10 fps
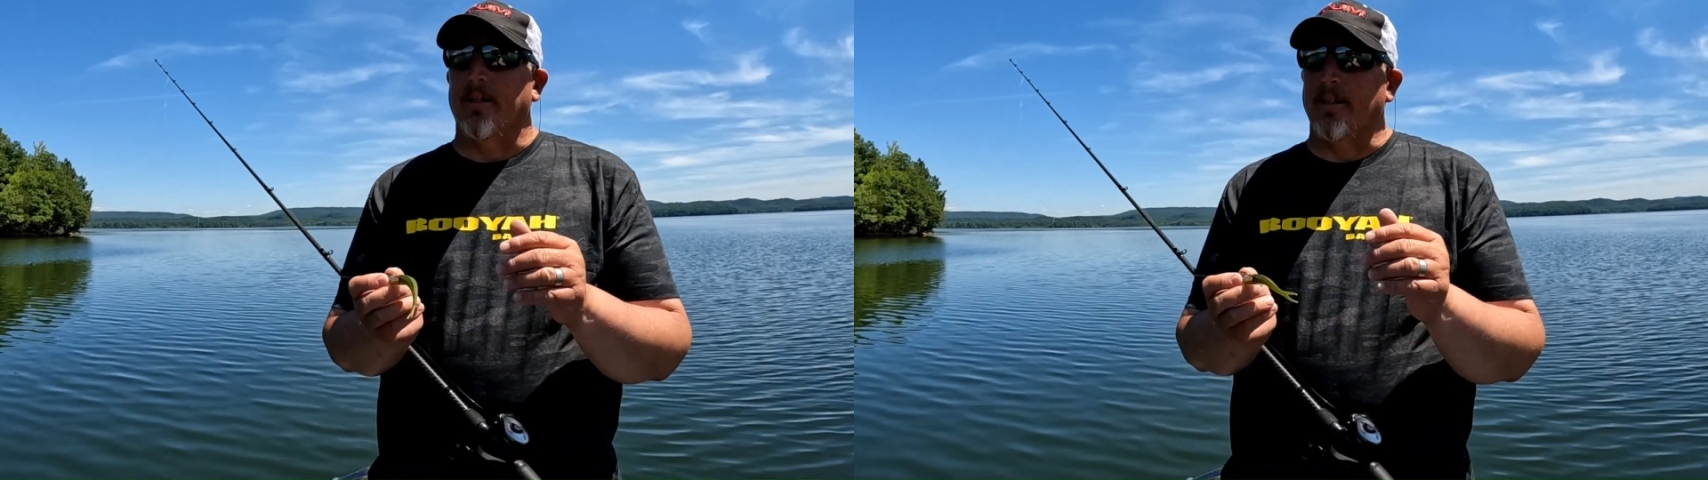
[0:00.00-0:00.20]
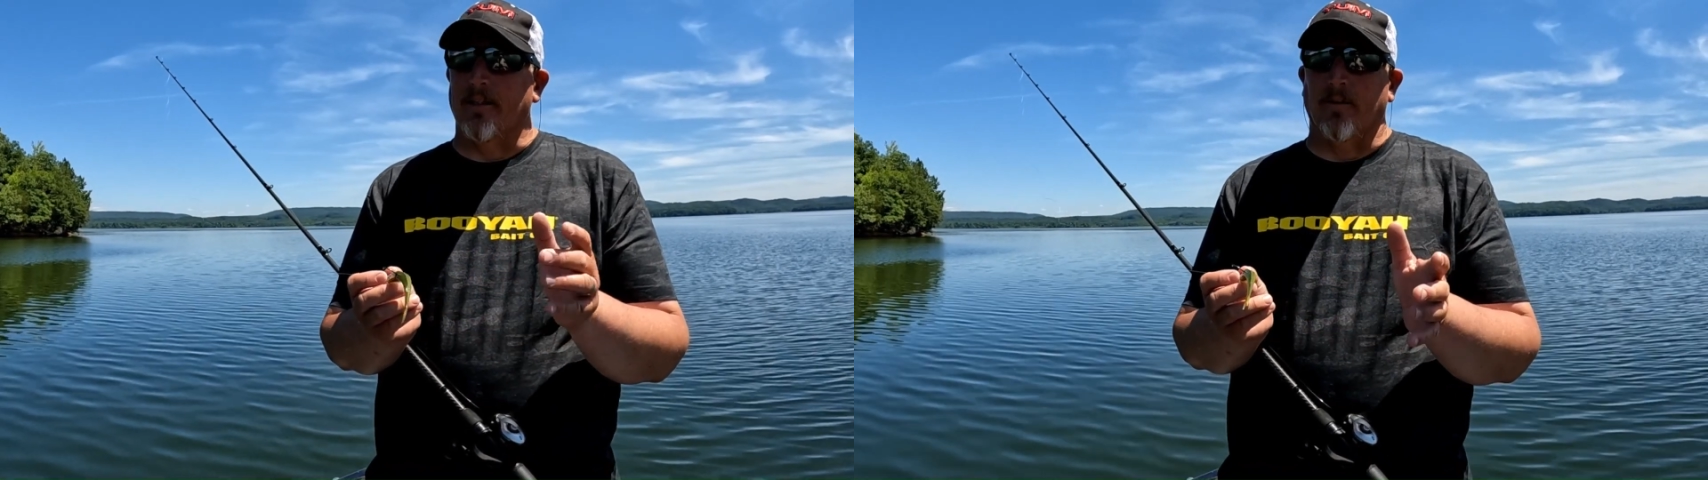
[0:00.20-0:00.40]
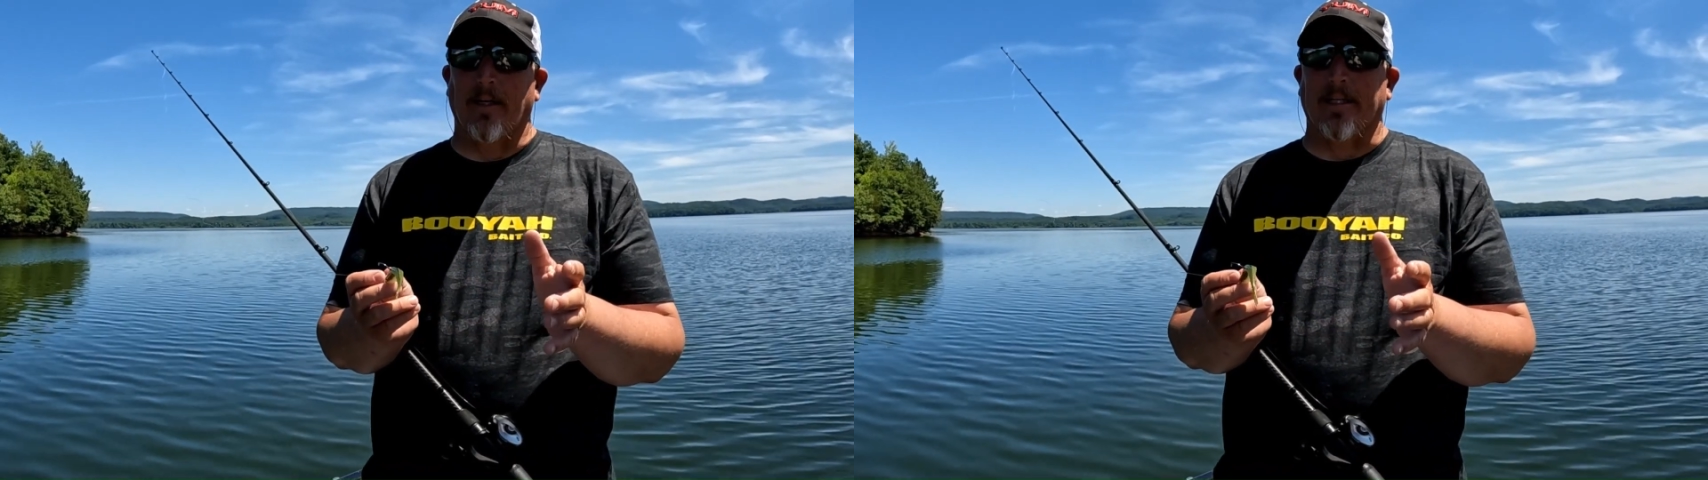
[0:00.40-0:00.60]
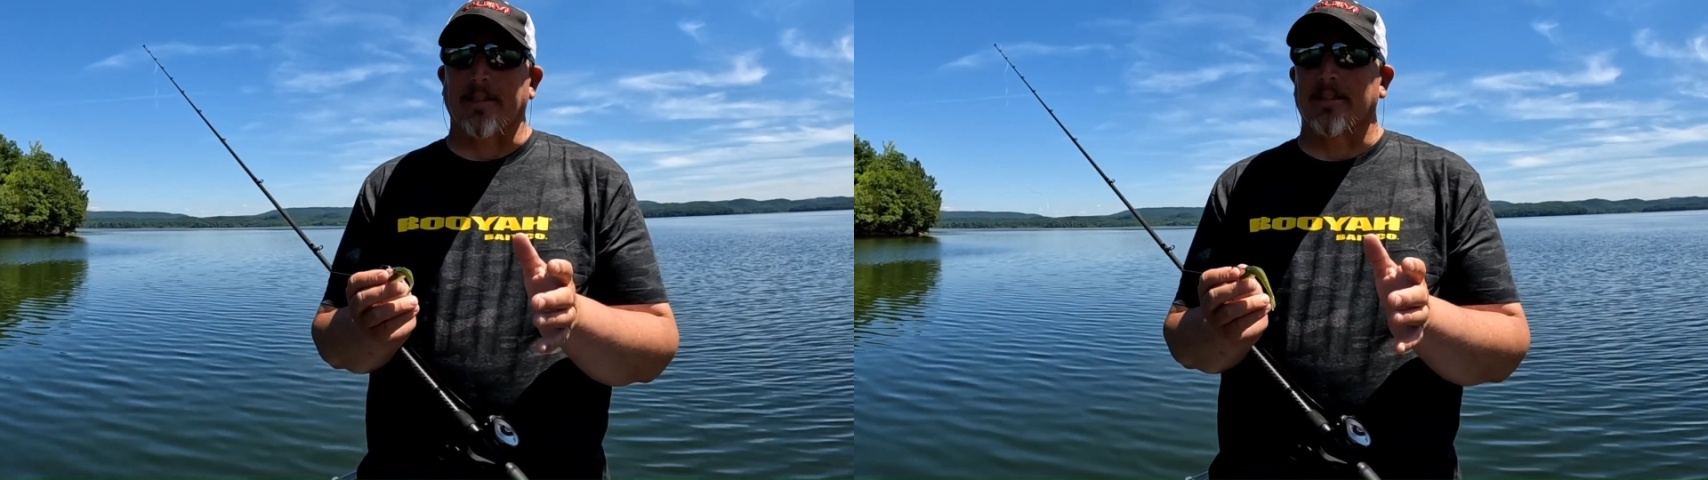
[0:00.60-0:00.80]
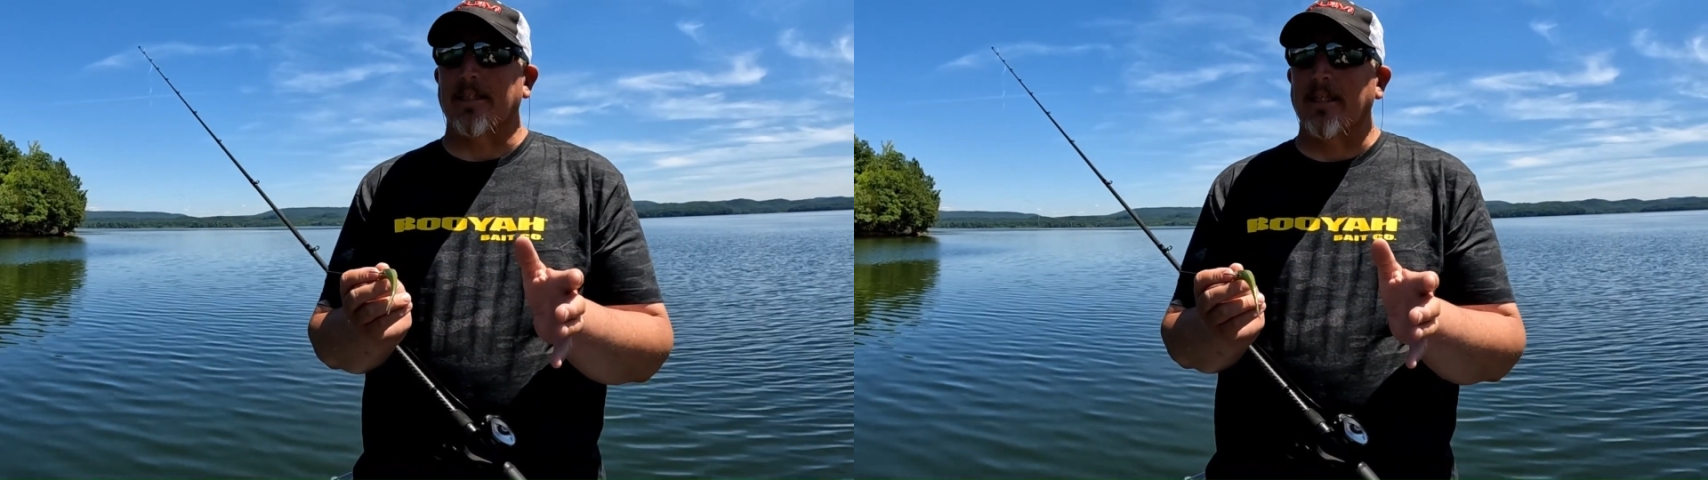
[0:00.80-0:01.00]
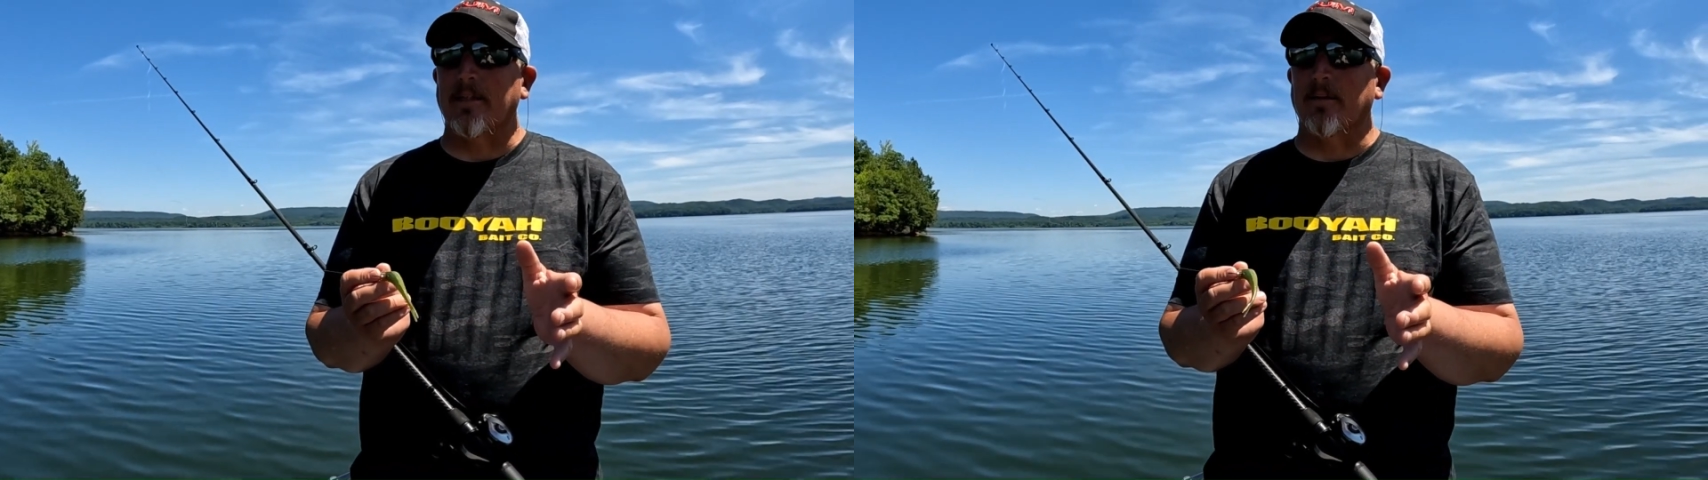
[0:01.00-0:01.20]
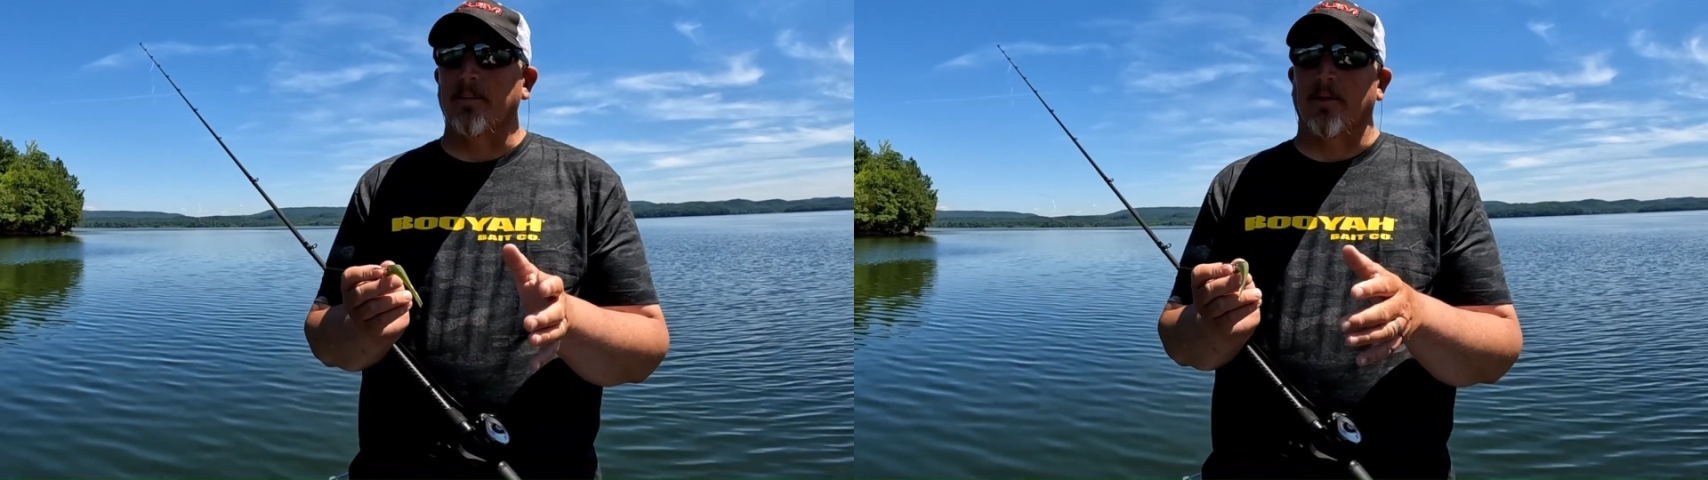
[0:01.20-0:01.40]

I can see them,